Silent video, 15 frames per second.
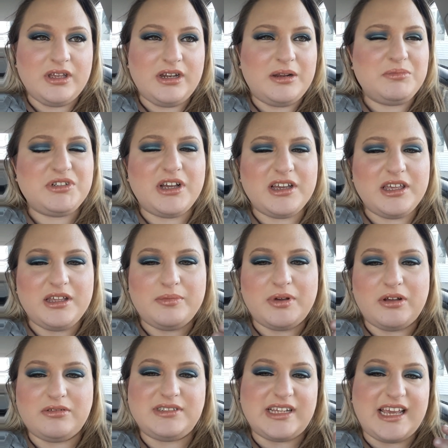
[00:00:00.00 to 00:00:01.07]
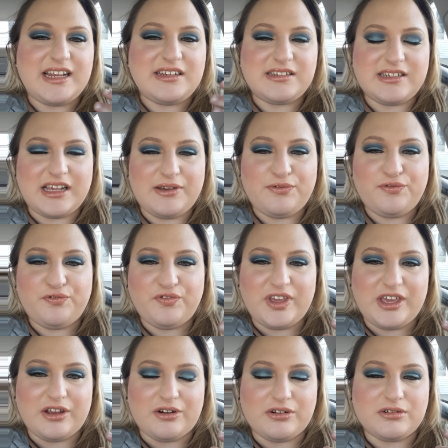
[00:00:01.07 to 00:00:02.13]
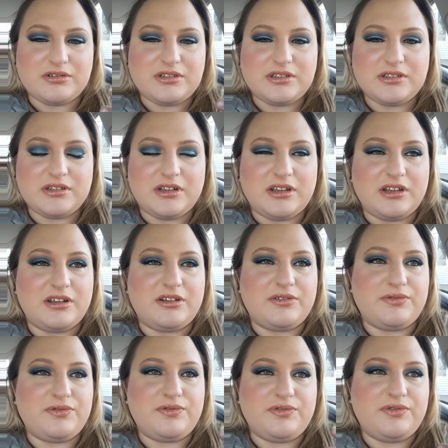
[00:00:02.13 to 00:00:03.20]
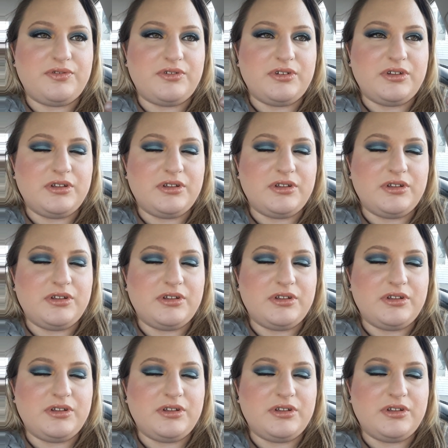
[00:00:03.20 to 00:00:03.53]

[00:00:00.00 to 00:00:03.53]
I'm talking about day-to-day fears of,